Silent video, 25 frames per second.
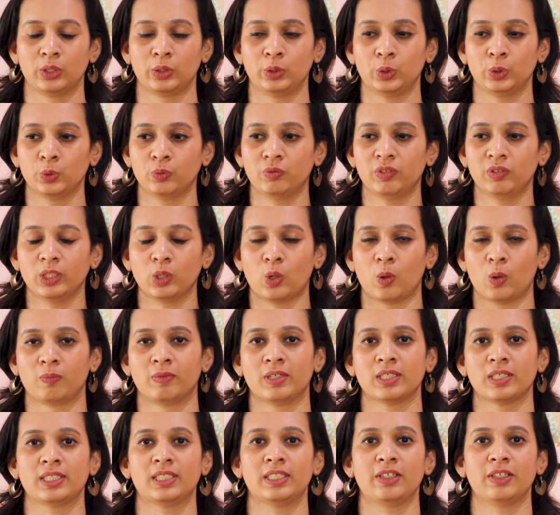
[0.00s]
you will
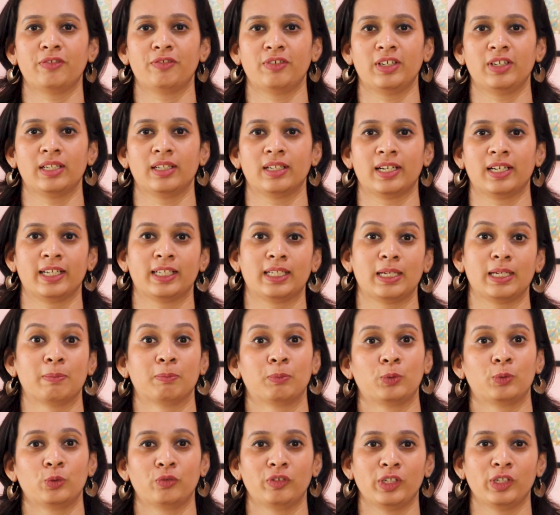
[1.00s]
obviously feel like
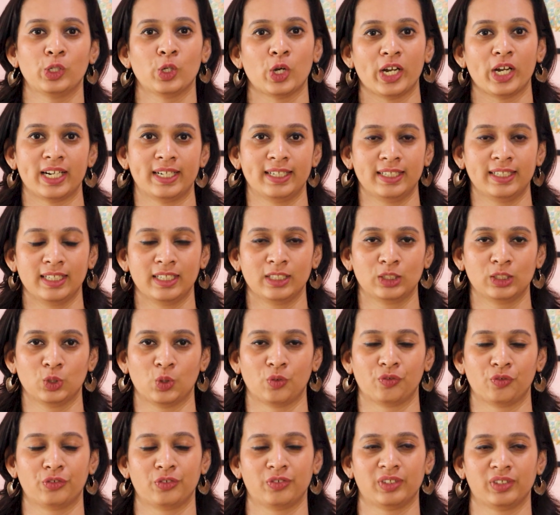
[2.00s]
improving your editing
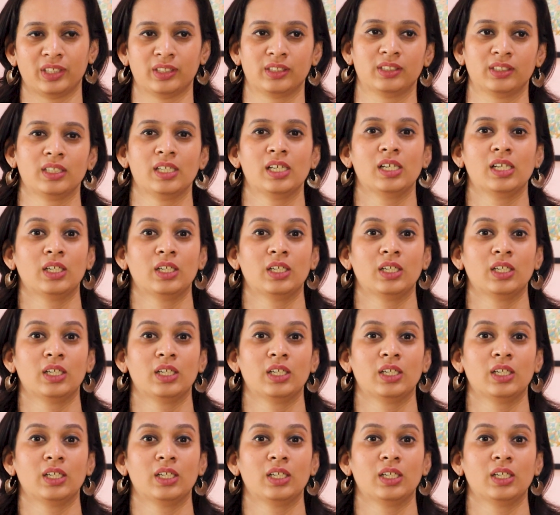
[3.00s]
software.